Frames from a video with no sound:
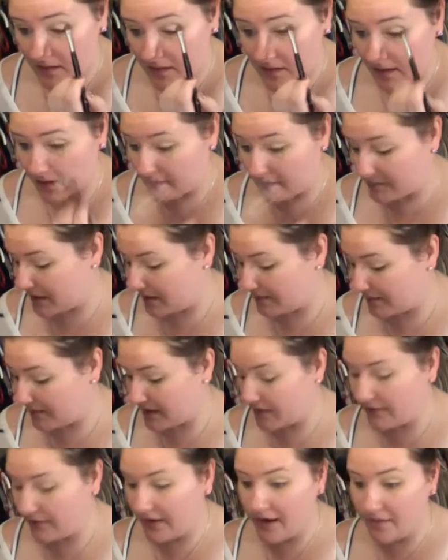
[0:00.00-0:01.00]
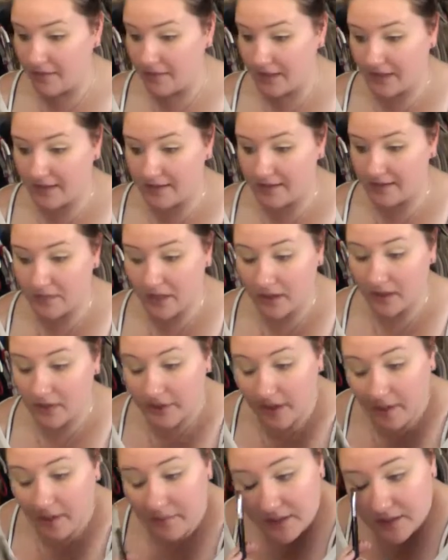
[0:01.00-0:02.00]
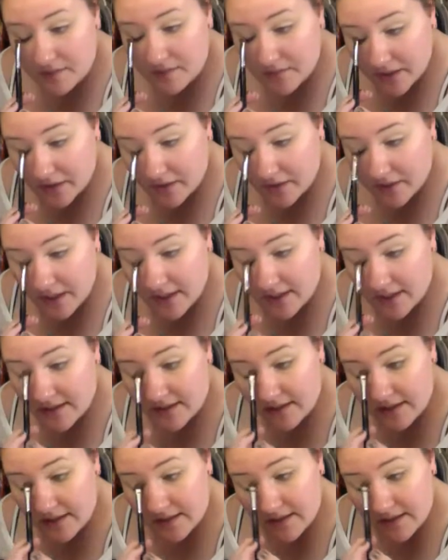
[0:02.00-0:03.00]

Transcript: And I'm keeping it red on my lids. I'm not going up into my crease.